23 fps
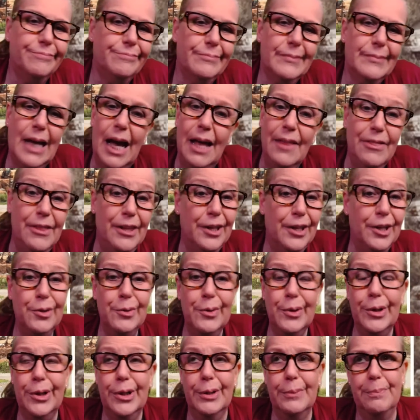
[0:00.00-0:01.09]
I think you were
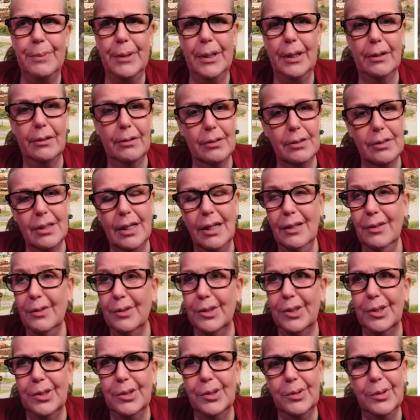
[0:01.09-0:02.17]
good parents. I
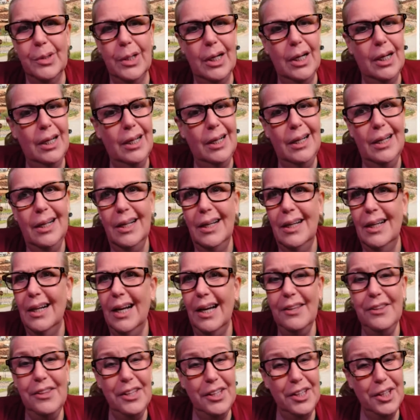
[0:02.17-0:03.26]
do. Uh, I
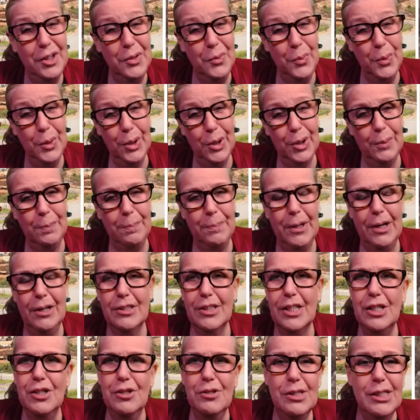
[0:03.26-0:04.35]
think you were good parents.
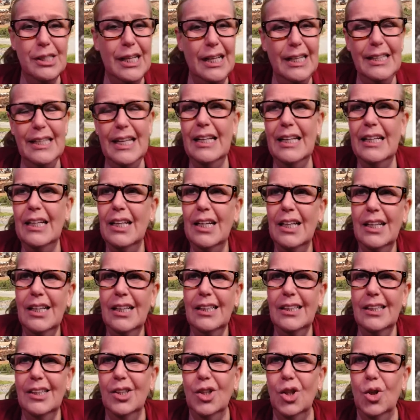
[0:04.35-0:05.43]
And you said that,
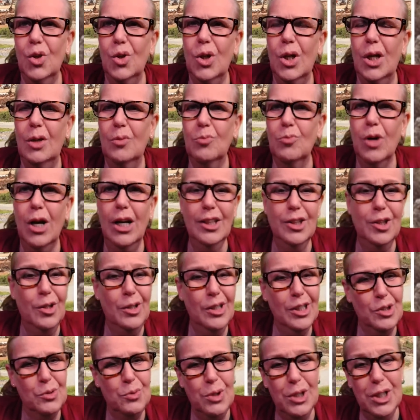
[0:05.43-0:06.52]
you know, um, Rhonda
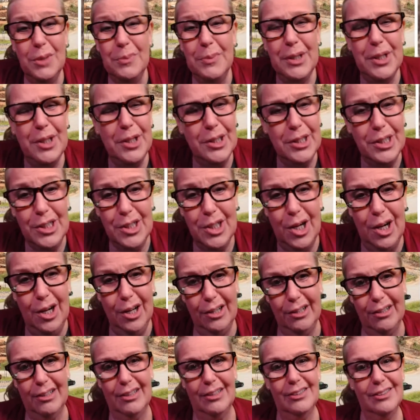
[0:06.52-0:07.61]
always wanted to be a good
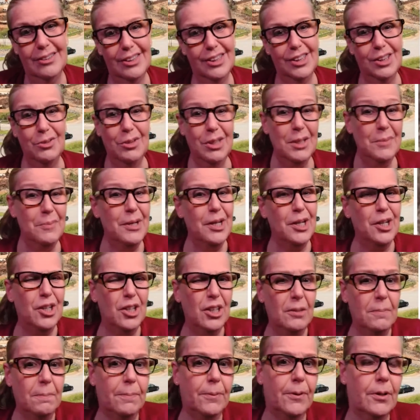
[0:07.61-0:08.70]
daughter. She wanted to be a
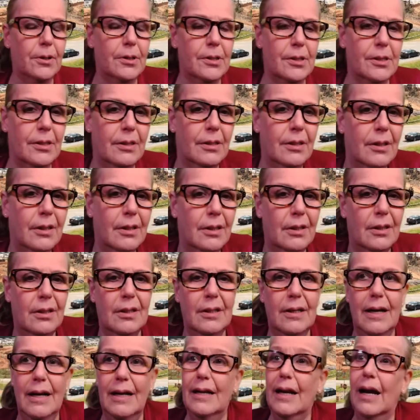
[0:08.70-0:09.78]
good person.
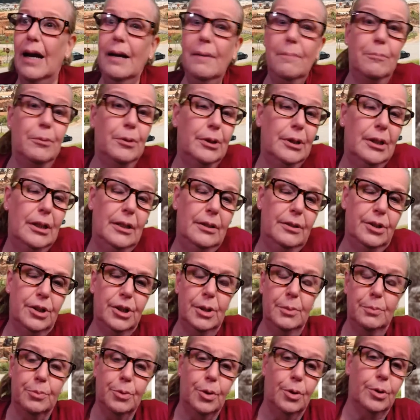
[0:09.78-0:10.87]
And I believe she
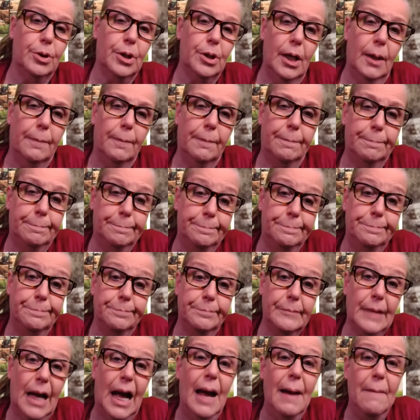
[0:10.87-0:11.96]
broke up.
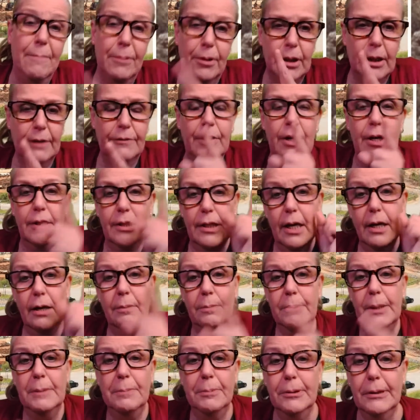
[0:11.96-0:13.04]
I believe. Now,
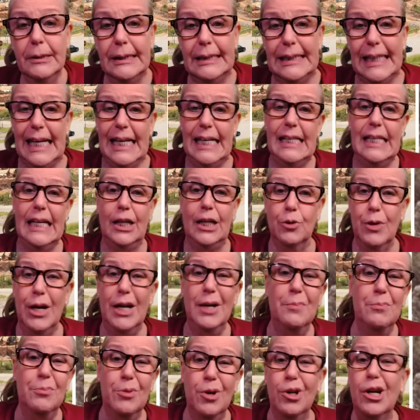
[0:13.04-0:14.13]
people say that Greg
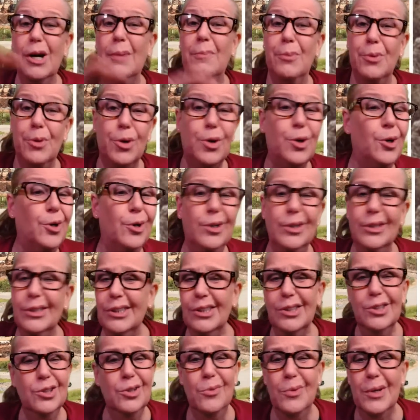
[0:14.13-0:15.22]
broke up with her. There's
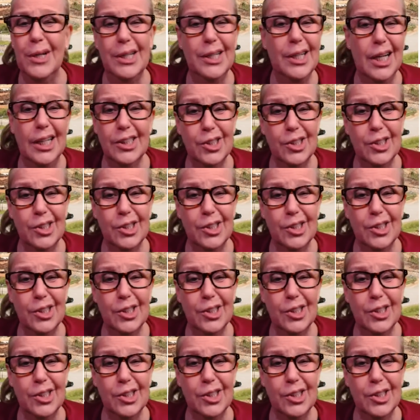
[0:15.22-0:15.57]
no way in God's